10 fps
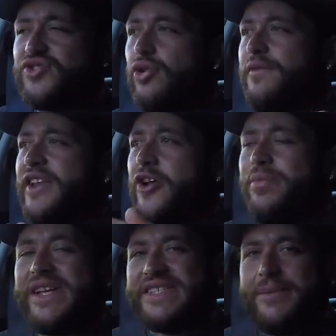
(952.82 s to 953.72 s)
sort of video,
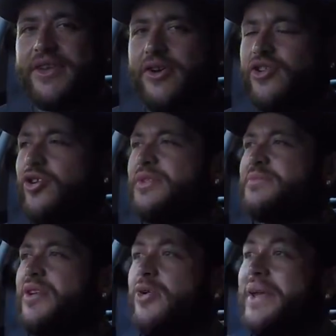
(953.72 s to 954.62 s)
please let me know in the comments
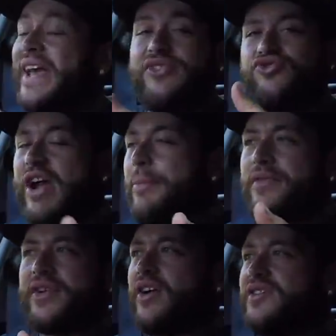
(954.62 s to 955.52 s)
below. We can grab
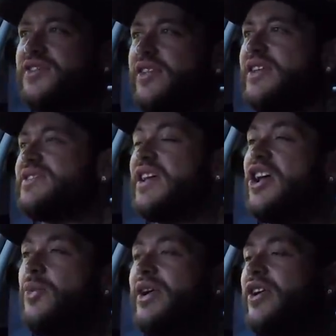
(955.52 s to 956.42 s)
other cars like this.
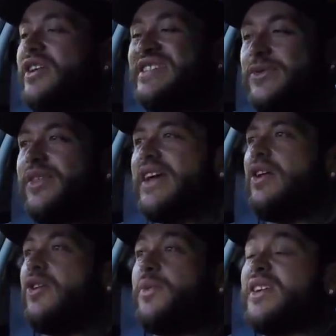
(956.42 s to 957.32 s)
We can go and see what they're
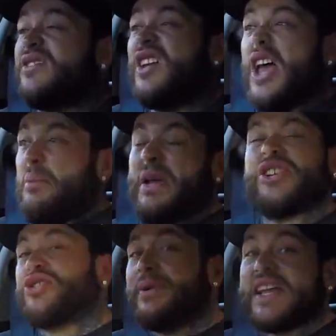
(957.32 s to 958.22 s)
like. We can pitch them